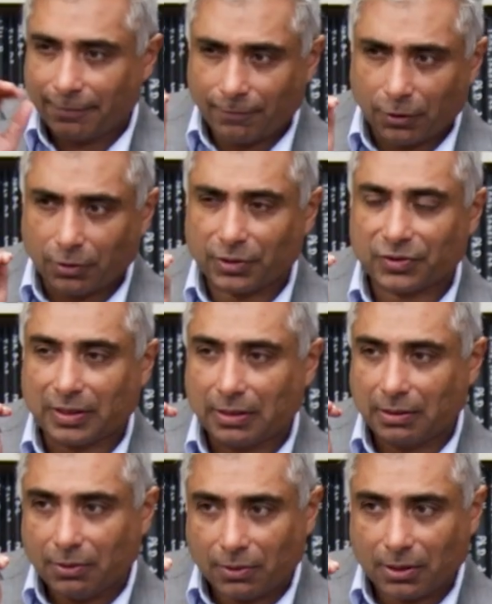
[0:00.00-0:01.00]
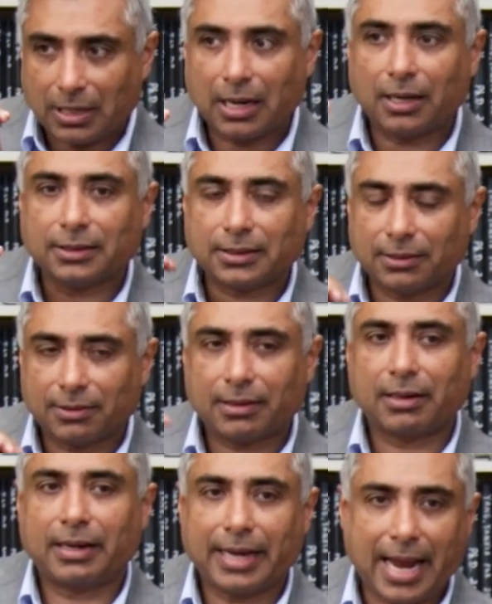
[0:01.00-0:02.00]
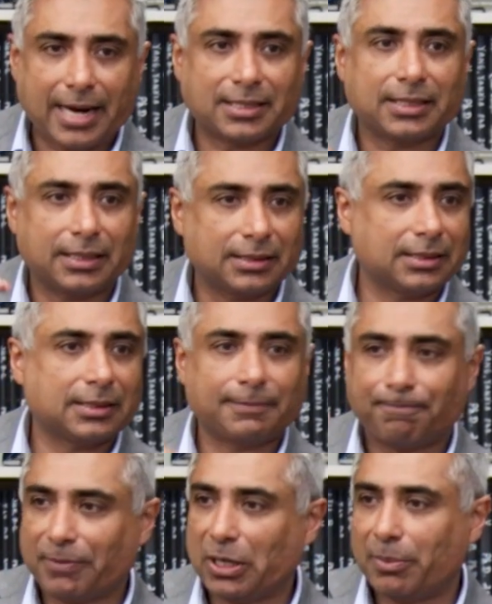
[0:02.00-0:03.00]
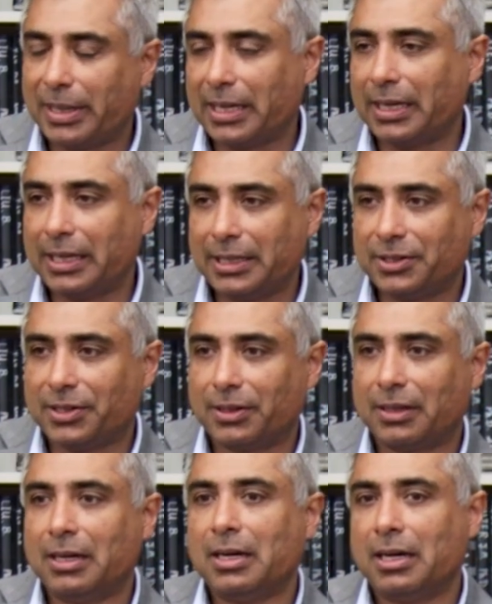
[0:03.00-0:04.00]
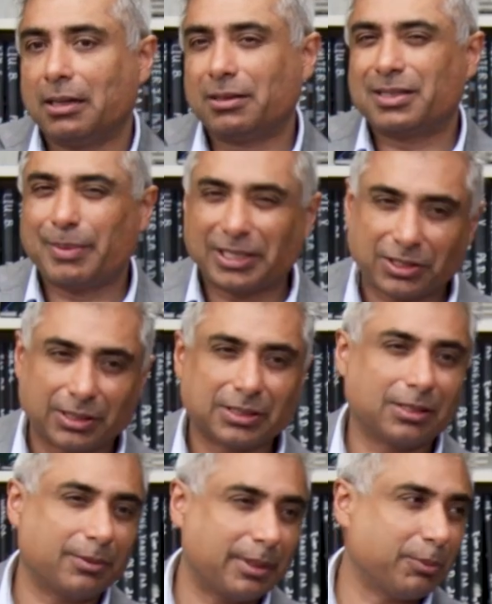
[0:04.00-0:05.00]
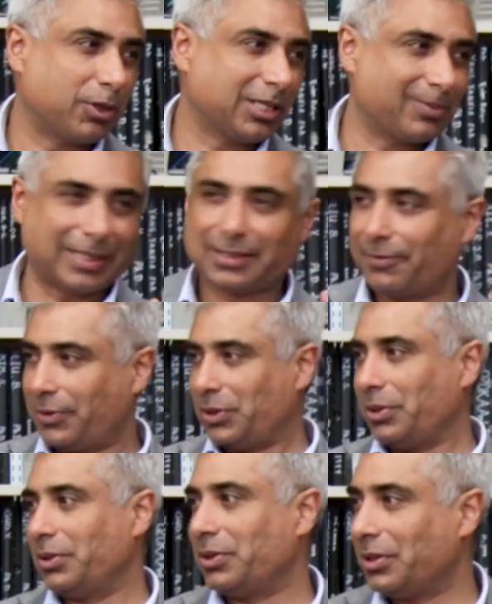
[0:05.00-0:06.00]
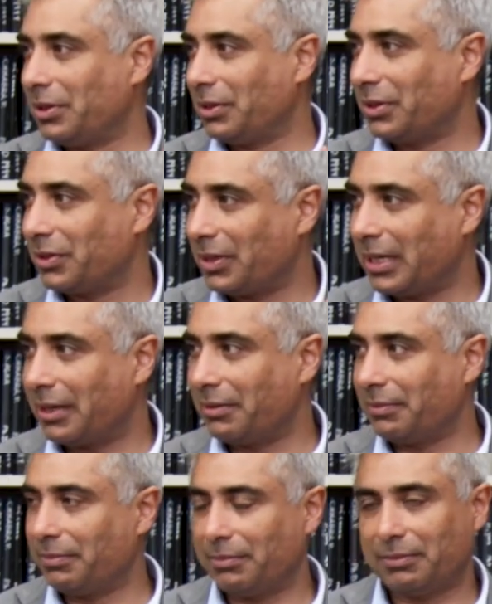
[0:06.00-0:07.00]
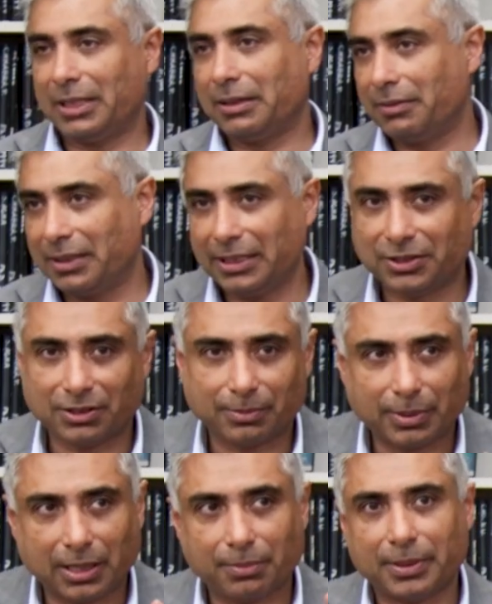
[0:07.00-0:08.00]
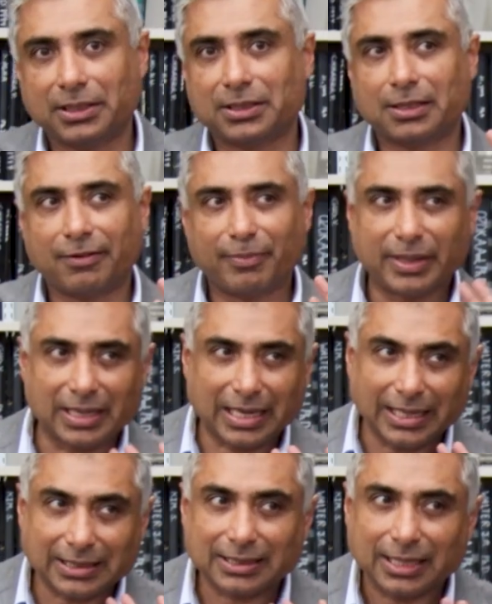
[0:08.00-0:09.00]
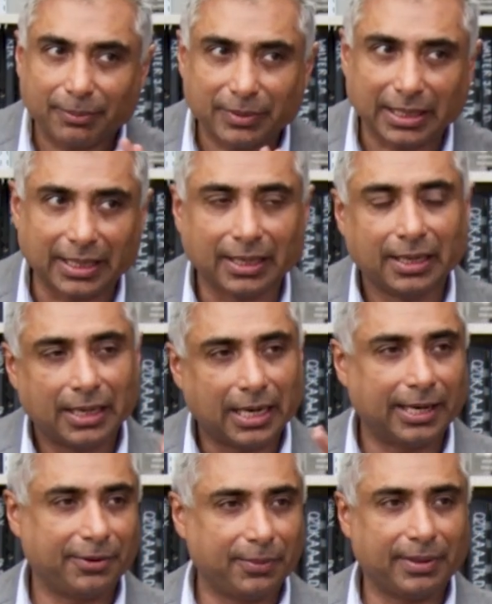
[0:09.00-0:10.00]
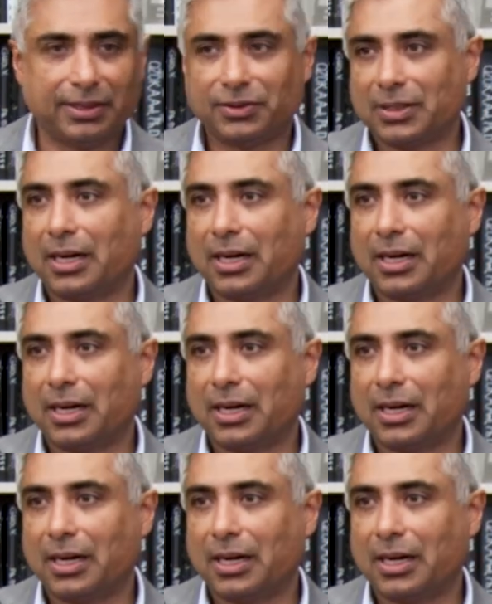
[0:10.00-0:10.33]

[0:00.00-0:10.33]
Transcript: Focus on lower costs of access, making it easier. well, the semester is going to be more expensive for students to do because you got to lease your apartment and stuff. But at least something to reduce